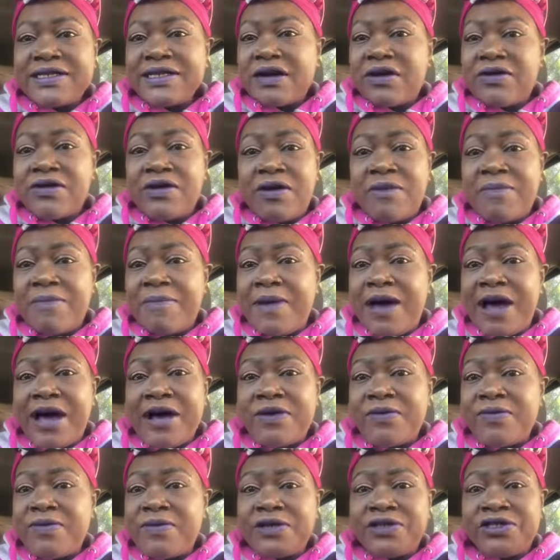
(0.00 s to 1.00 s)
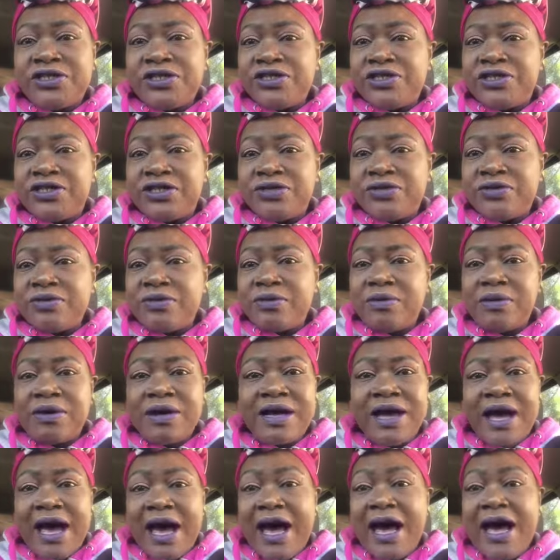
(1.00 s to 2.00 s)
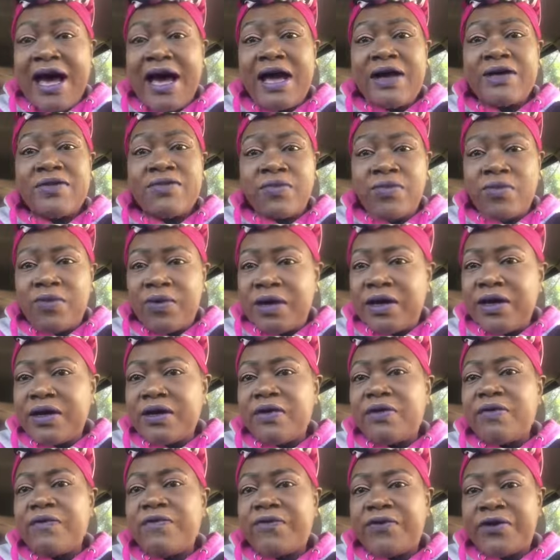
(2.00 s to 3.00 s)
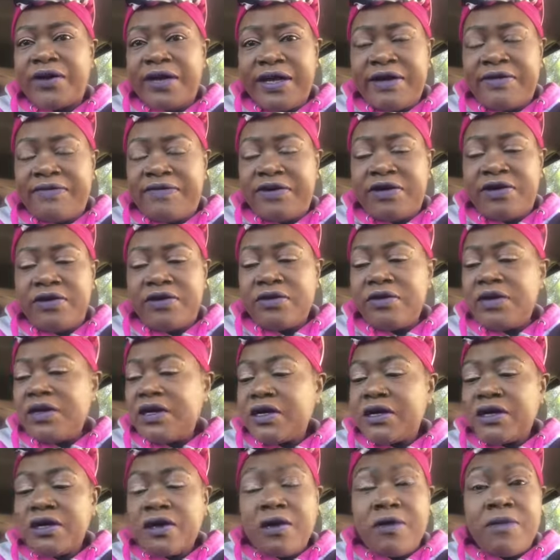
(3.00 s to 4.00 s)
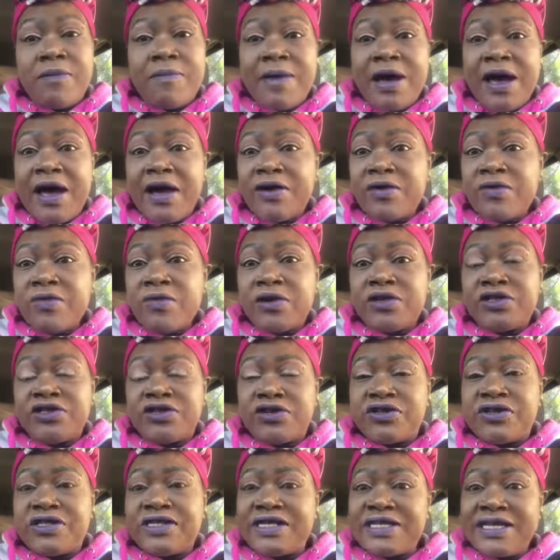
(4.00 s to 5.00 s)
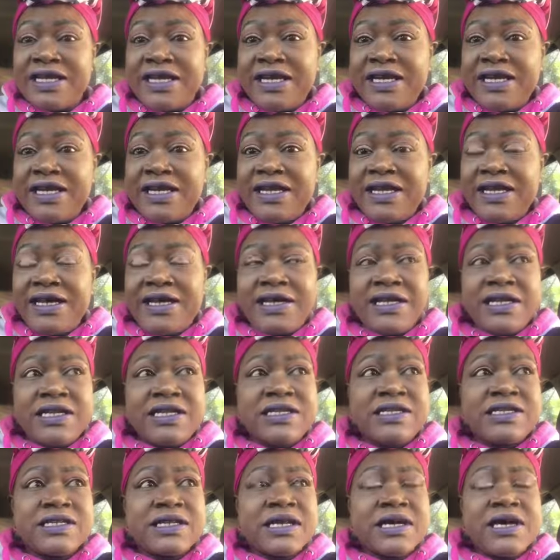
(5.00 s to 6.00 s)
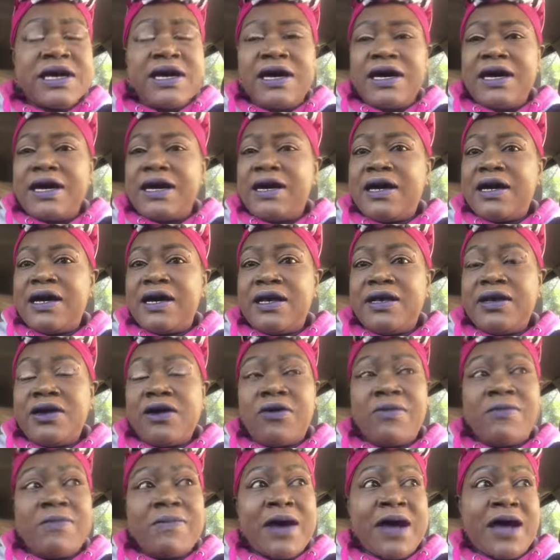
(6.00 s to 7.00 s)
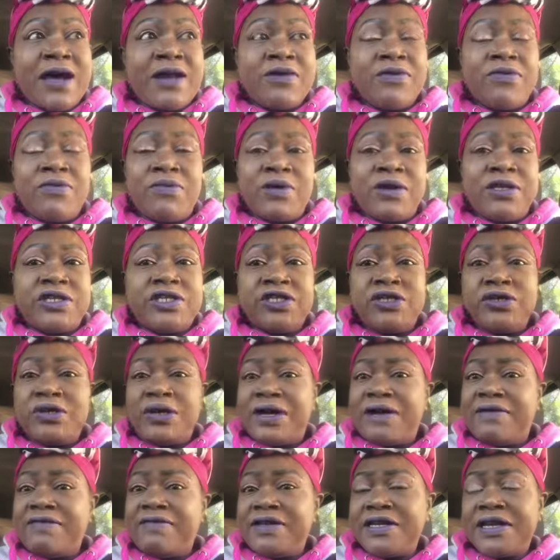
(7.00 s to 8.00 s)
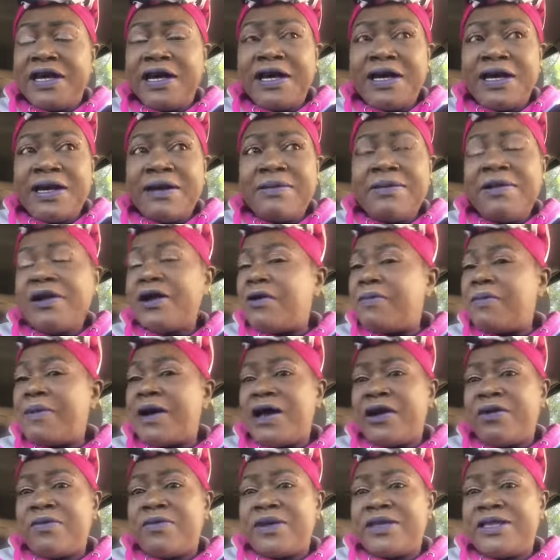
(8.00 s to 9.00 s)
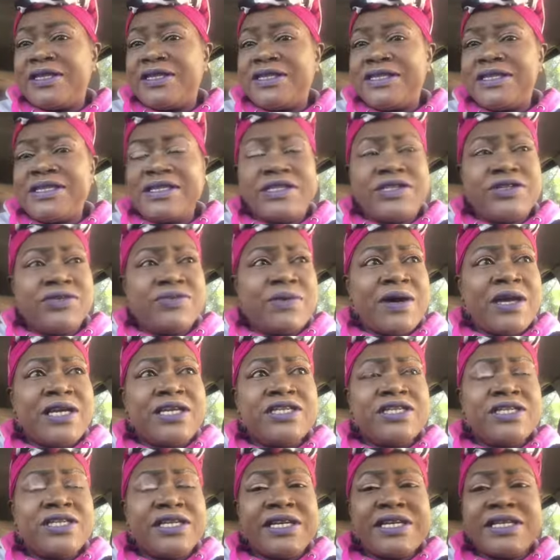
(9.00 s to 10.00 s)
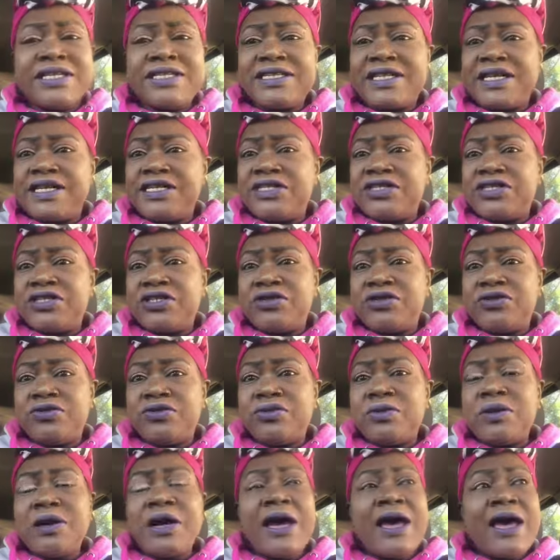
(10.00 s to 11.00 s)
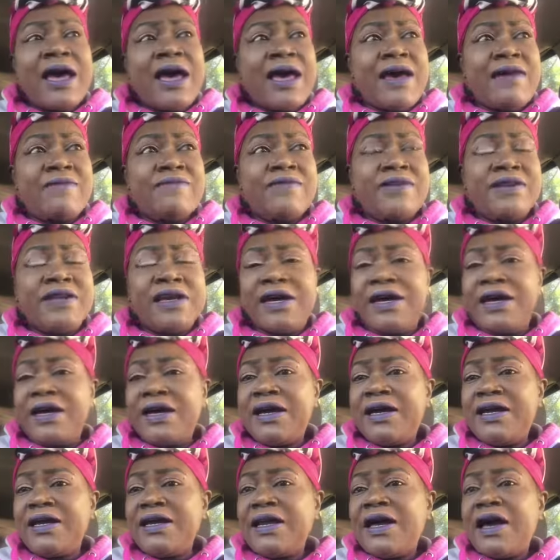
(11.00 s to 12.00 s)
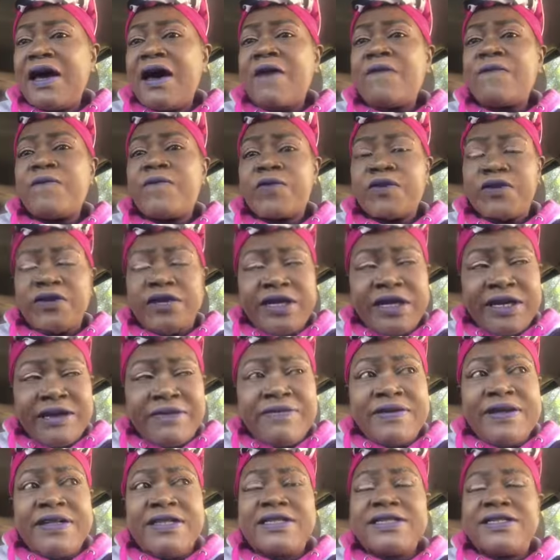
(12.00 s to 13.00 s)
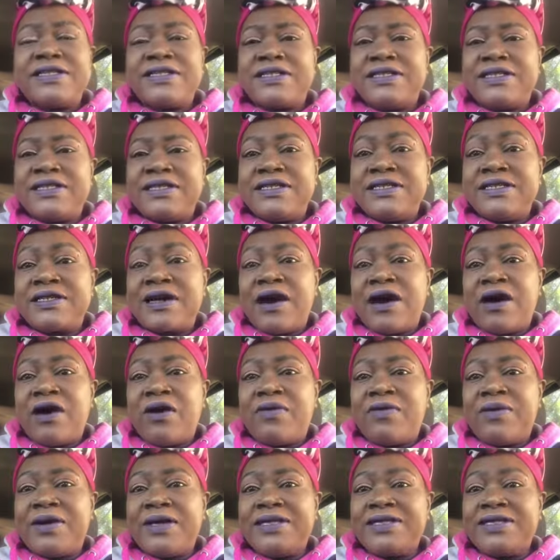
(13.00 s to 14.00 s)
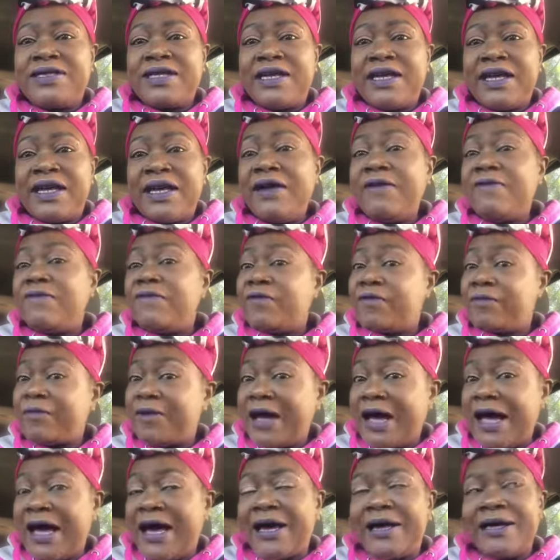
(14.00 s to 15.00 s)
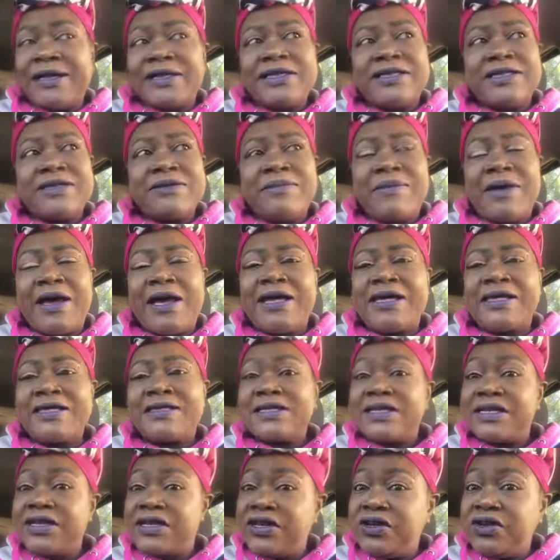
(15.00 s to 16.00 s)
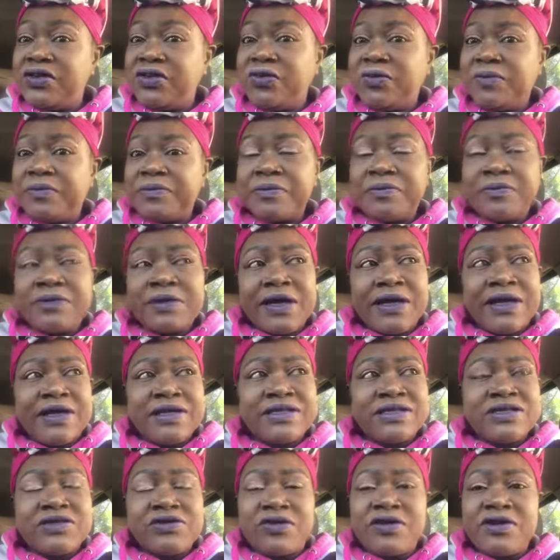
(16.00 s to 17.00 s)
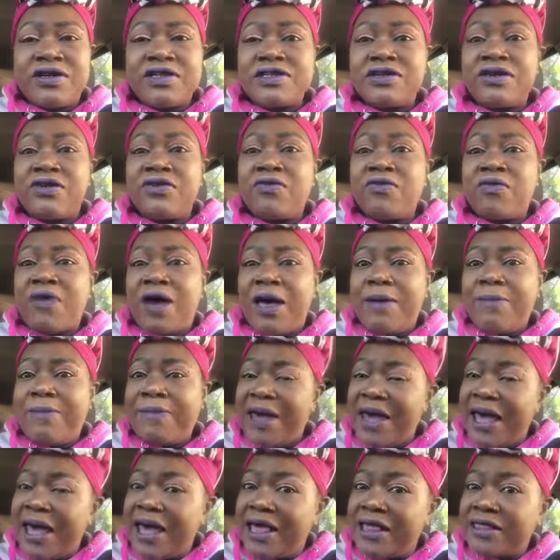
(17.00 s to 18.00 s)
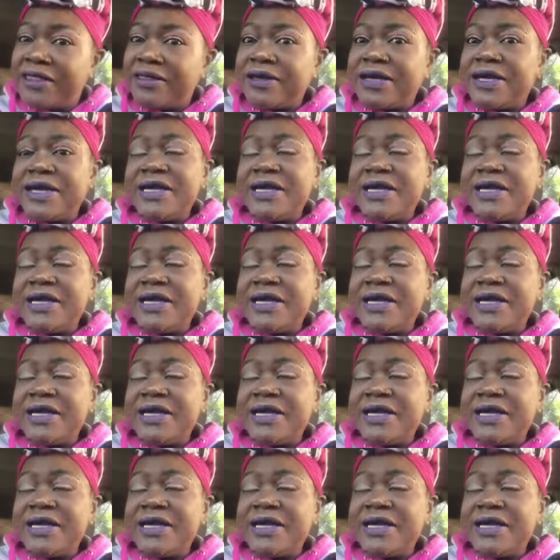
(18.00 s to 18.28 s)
So no matter what you do, God will forgive you. No matter what your sin is, uh, no matter what you have done, no matter what the situation is that you have done, forgiveness is always the key from God to make us anew and to start us on the right path.